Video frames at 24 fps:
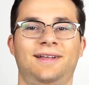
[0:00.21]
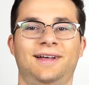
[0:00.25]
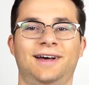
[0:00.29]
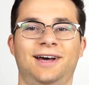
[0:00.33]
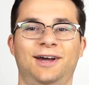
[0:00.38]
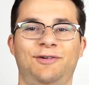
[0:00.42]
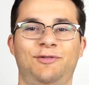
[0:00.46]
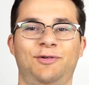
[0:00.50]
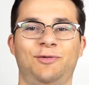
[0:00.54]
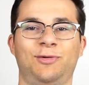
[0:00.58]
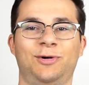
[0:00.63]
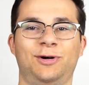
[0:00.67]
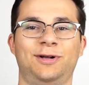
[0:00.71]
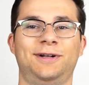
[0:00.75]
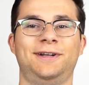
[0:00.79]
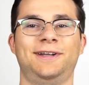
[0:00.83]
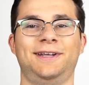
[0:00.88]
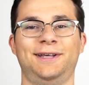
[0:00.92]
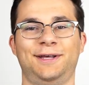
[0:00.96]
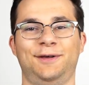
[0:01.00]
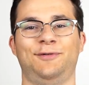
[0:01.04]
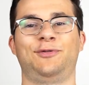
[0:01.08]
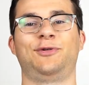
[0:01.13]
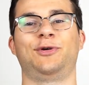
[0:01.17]
Hi everyone,
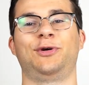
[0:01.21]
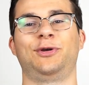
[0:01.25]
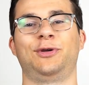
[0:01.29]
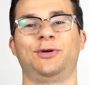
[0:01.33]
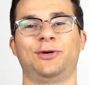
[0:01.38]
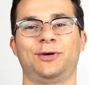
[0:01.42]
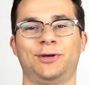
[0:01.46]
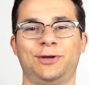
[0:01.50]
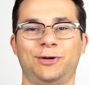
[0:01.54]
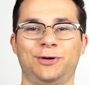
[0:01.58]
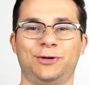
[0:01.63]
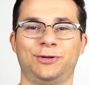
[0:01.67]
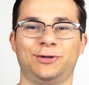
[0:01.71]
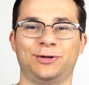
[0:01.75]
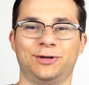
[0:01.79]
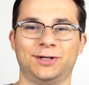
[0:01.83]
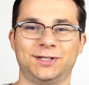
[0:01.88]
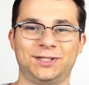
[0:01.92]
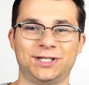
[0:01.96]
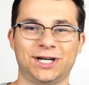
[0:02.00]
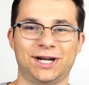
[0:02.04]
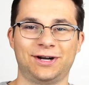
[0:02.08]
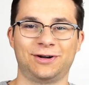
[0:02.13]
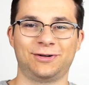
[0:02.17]
if you're new here to
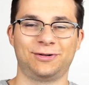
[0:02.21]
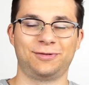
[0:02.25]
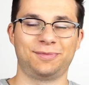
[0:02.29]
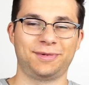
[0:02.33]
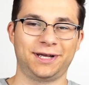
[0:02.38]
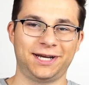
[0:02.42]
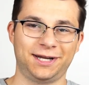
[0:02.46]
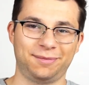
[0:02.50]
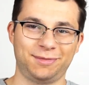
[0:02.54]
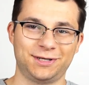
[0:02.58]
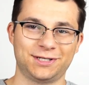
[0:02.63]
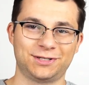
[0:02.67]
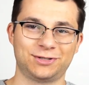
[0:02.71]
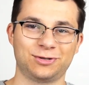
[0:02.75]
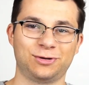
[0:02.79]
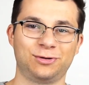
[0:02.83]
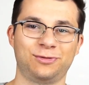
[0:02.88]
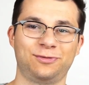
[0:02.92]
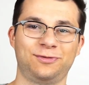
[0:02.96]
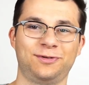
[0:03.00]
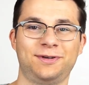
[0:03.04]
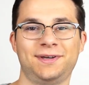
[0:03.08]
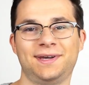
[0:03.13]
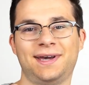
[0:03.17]
the channel, my name is
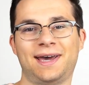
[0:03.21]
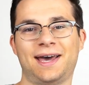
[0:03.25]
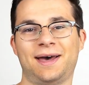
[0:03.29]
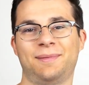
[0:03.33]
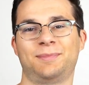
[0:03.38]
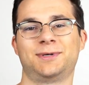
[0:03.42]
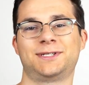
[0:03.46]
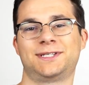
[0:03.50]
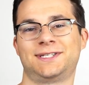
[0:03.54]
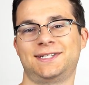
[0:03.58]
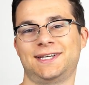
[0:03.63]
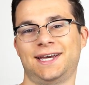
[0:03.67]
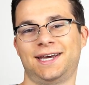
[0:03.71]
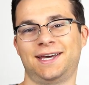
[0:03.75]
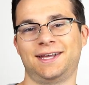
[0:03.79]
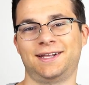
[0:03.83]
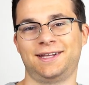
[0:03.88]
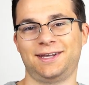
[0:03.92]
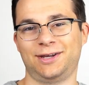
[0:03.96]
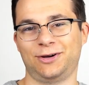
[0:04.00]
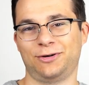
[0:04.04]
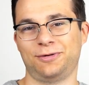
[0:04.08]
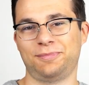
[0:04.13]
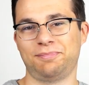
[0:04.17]
Ovi, I'm a
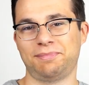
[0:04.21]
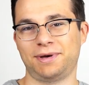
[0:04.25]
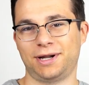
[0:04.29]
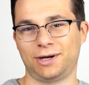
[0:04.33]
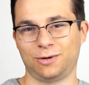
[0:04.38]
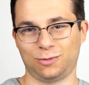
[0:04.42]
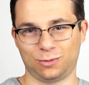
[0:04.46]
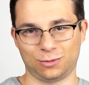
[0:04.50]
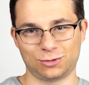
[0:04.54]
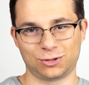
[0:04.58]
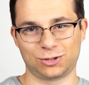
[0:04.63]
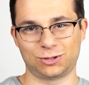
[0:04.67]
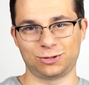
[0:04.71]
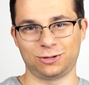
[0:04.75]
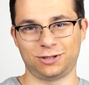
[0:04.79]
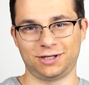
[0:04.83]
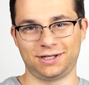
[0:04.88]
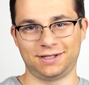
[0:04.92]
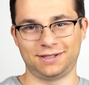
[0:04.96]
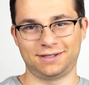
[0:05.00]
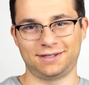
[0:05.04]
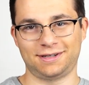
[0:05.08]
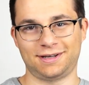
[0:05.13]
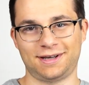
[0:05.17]
second year medical
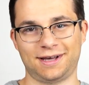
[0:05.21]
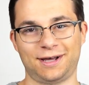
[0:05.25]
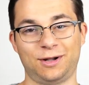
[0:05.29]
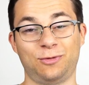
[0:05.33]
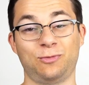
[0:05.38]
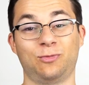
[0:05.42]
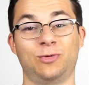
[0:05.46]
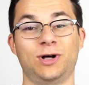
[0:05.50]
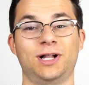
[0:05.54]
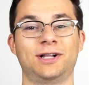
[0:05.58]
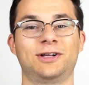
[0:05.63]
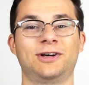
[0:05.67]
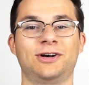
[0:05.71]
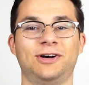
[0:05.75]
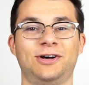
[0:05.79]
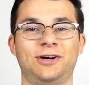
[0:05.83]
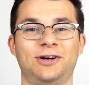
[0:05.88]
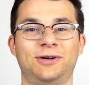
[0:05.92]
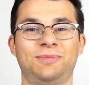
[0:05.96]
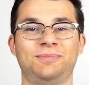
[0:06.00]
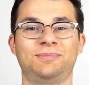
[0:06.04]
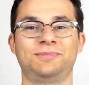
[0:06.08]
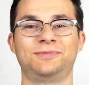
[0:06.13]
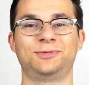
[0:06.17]
student and
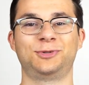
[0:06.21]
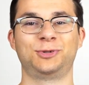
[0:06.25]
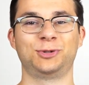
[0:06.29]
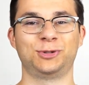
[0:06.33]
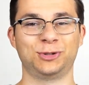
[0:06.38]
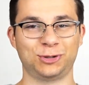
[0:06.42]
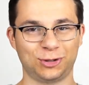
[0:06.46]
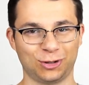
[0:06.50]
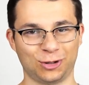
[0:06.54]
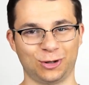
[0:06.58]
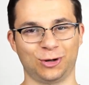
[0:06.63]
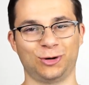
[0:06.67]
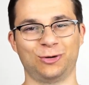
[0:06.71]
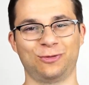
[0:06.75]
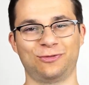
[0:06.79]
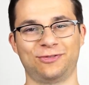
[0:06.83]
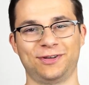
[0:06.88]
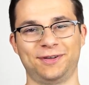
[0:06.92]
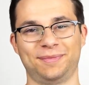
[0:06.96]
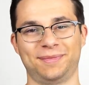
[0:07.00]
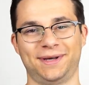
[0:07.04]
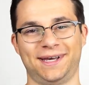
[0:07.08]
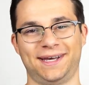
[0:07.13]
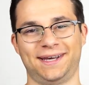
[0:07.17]
welcome to
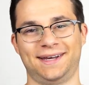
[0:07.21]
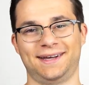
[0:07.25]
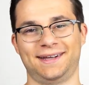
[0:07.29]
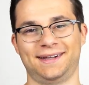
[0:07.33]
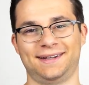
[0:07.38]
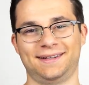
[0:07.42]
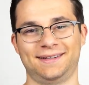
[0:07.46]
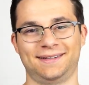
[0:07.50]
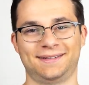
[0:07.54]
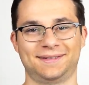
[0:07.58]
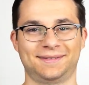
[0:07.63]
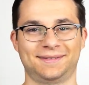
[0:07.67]
Ovi Med.